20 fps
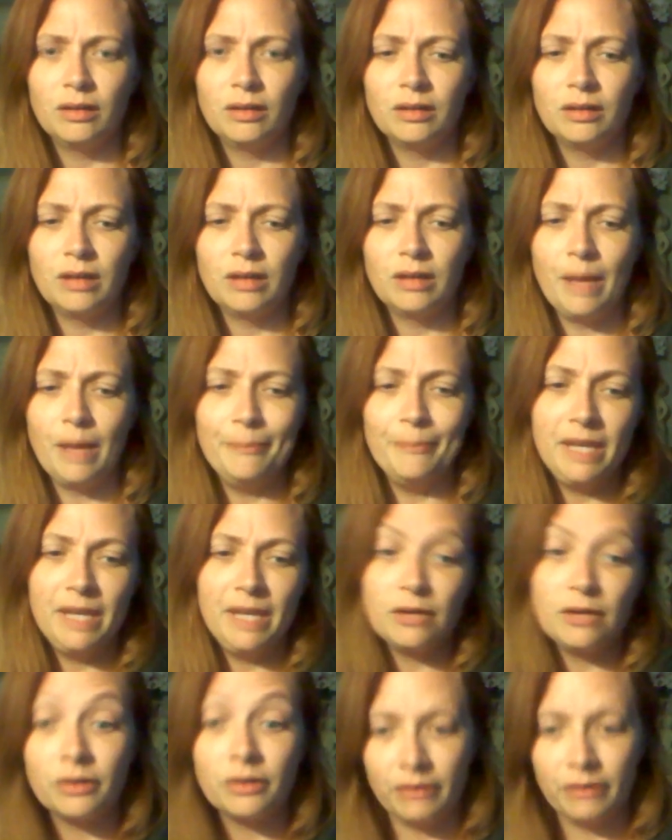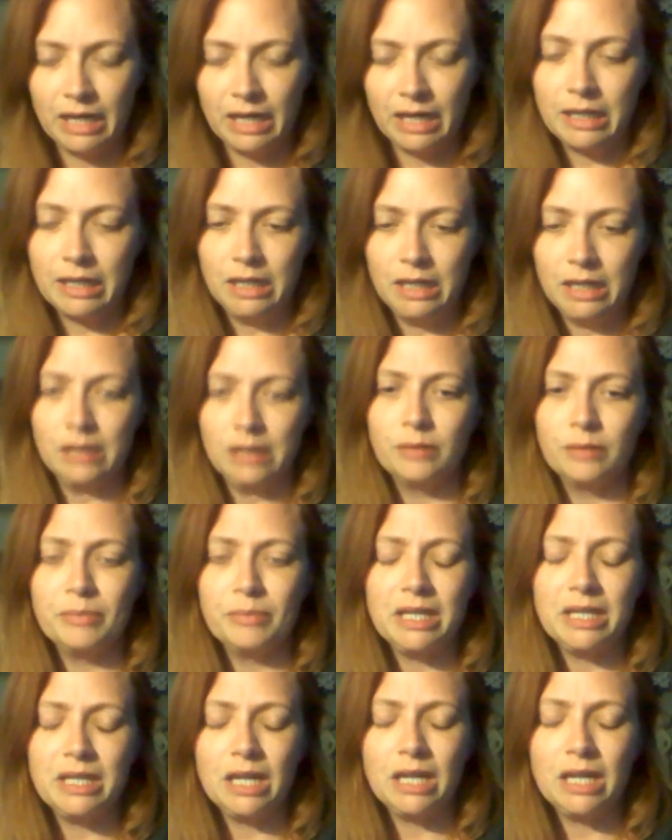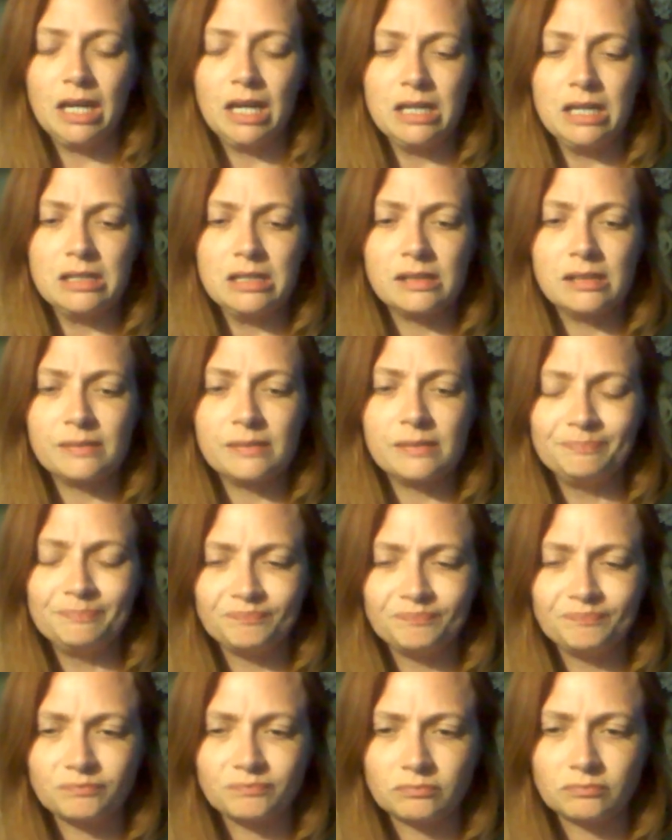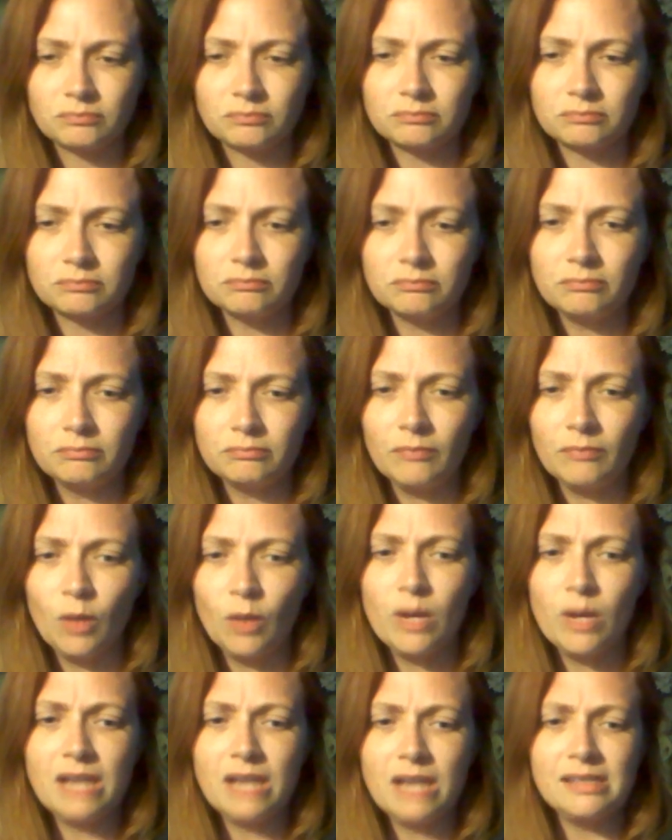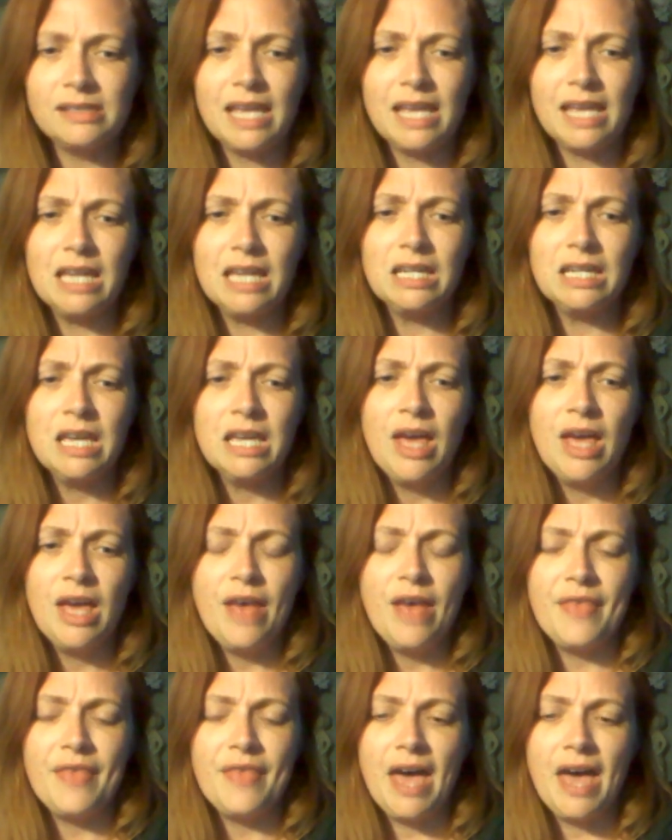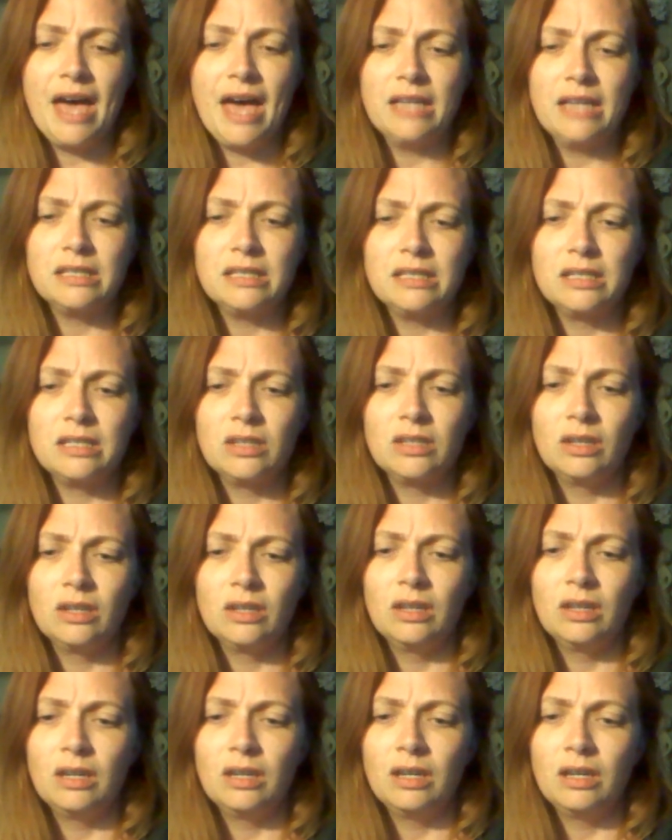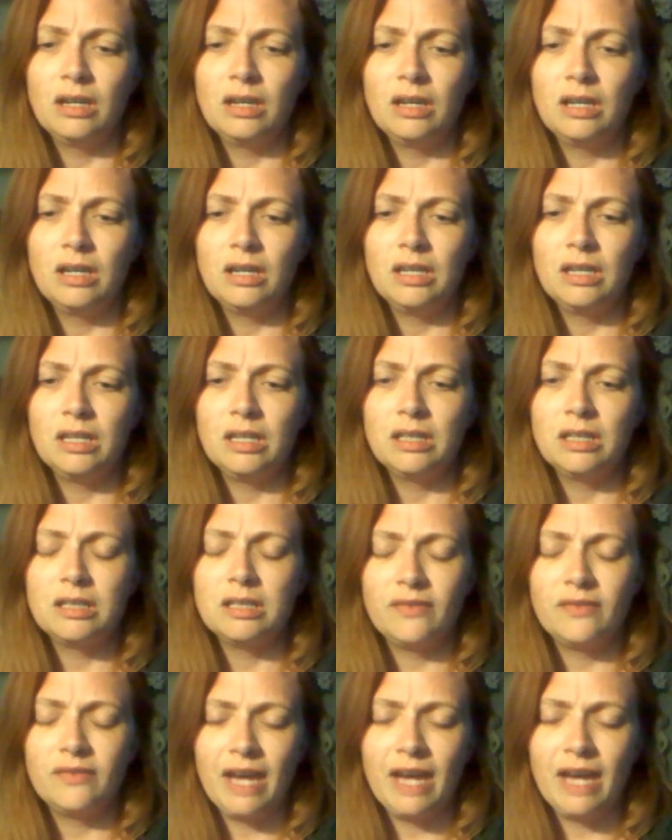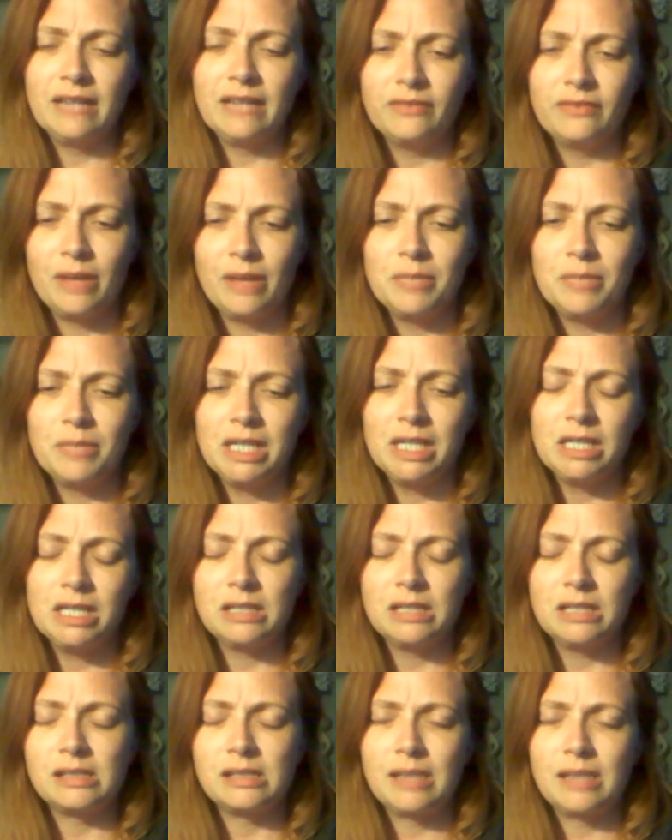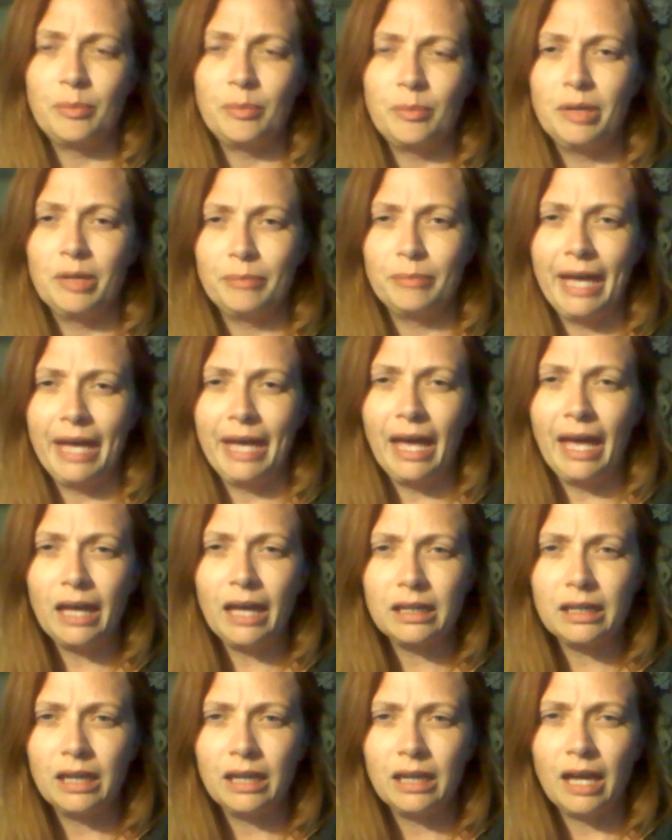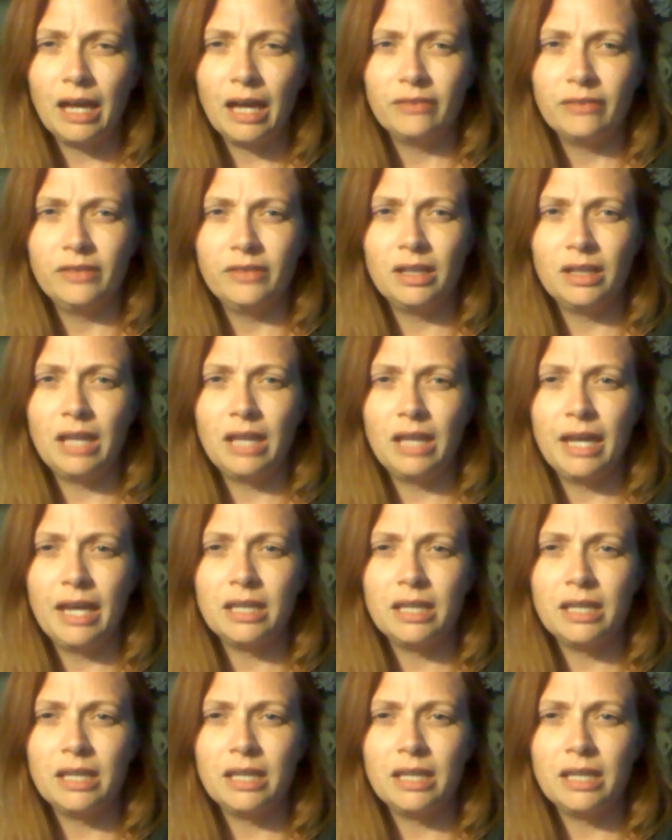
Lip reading: a mirroring here, because when I said that the divine feminine is stepping back, I feel like